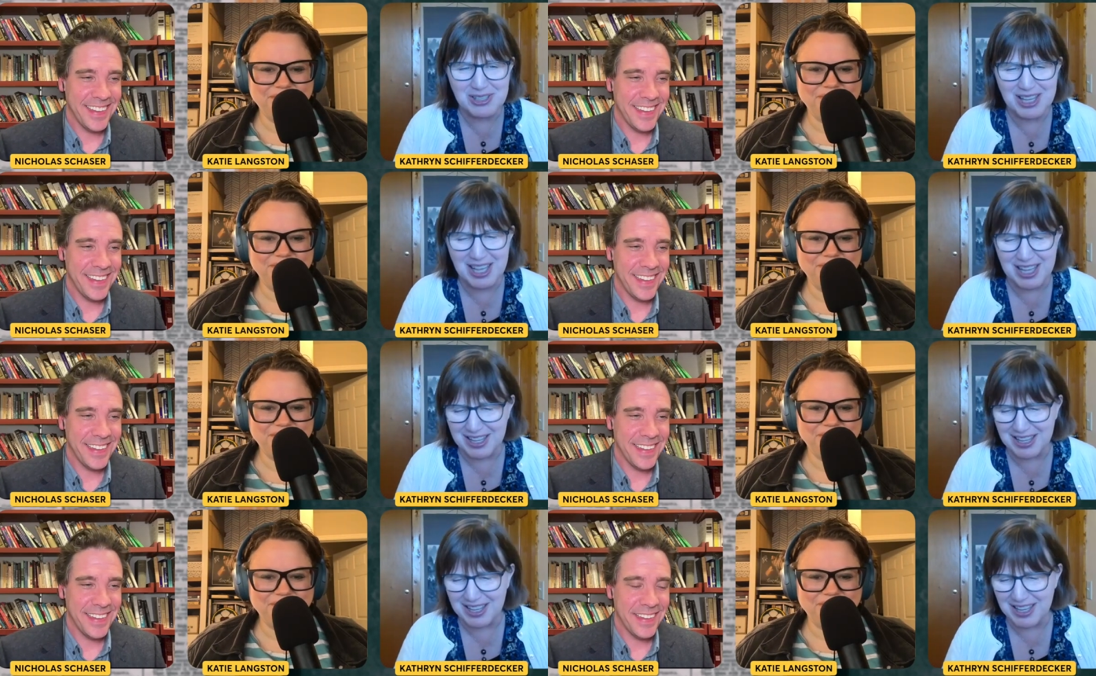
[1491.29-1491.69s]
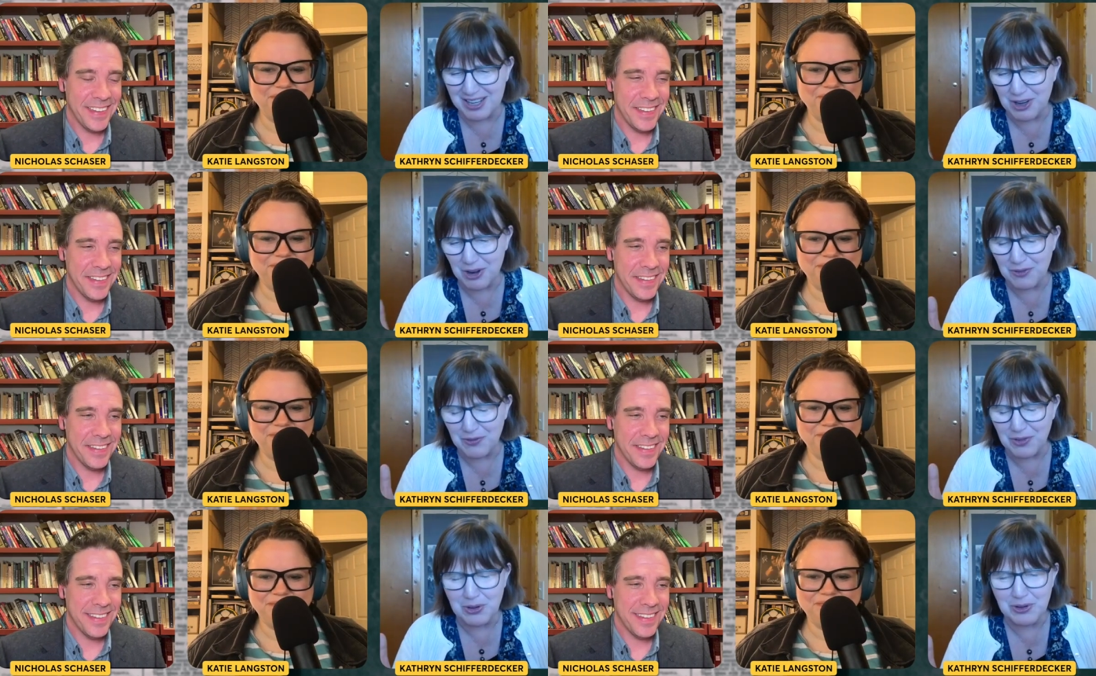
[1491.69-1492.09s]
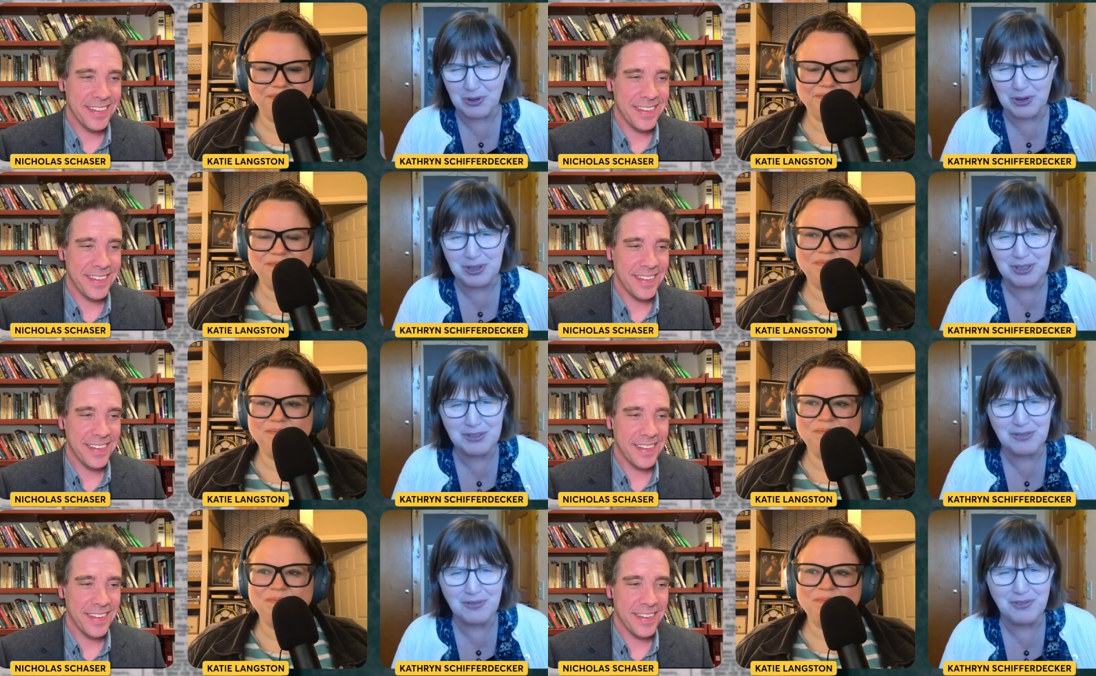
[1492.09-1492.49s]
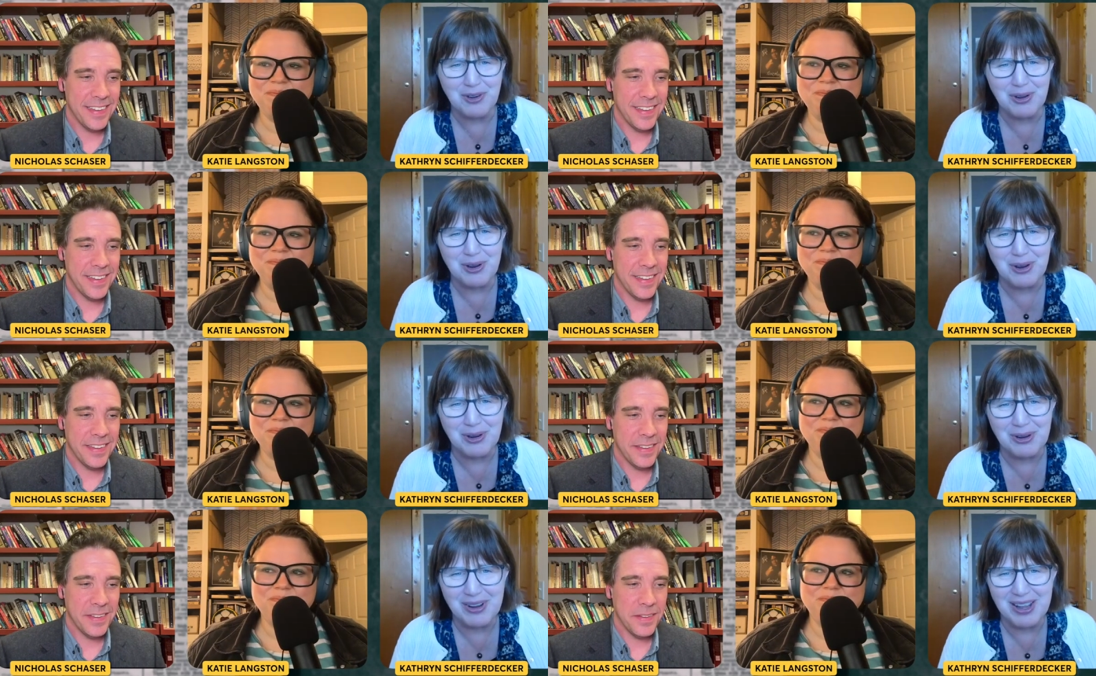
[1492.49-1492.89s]
Speaker 1: uh, and our viewers
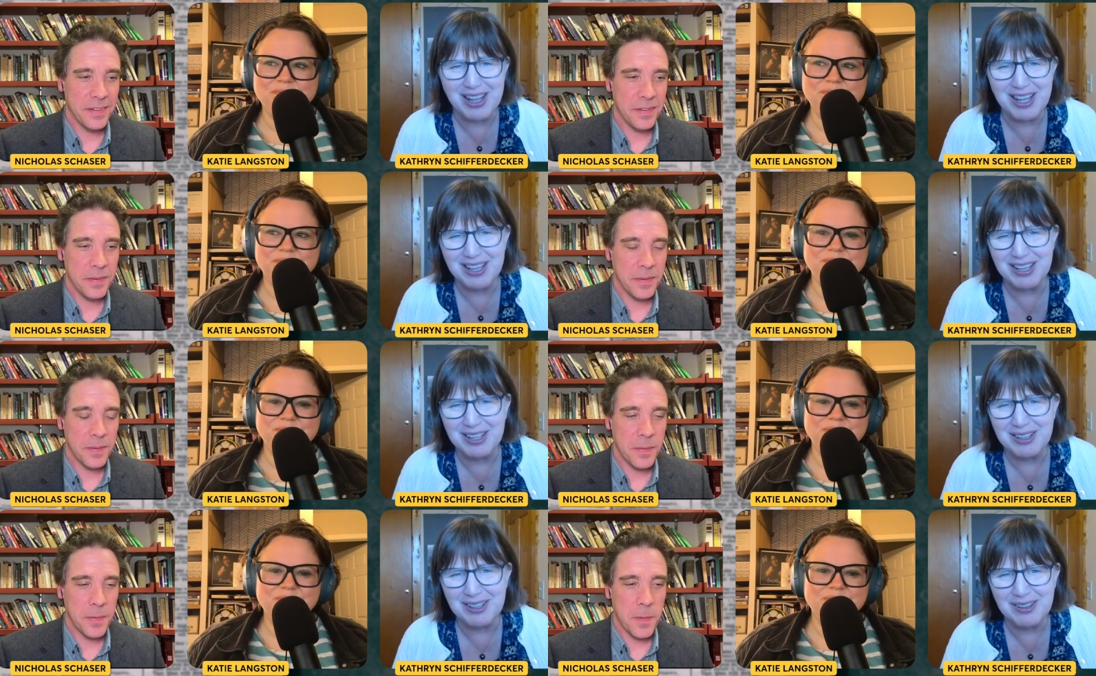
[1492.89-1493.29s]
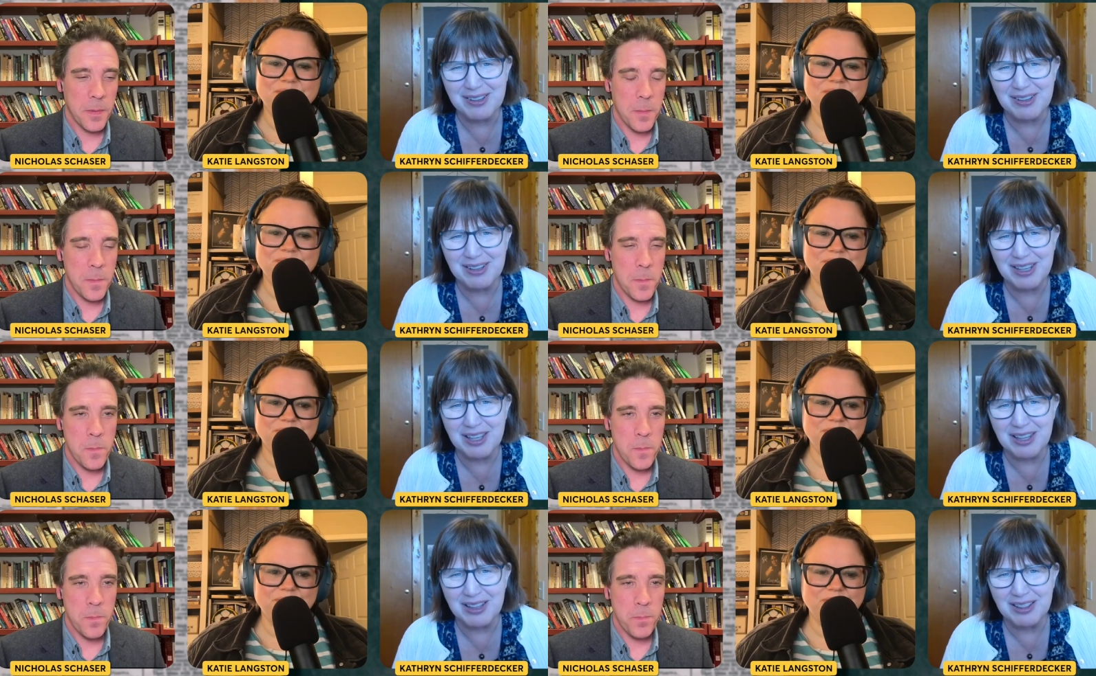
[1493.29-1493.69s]
for uh,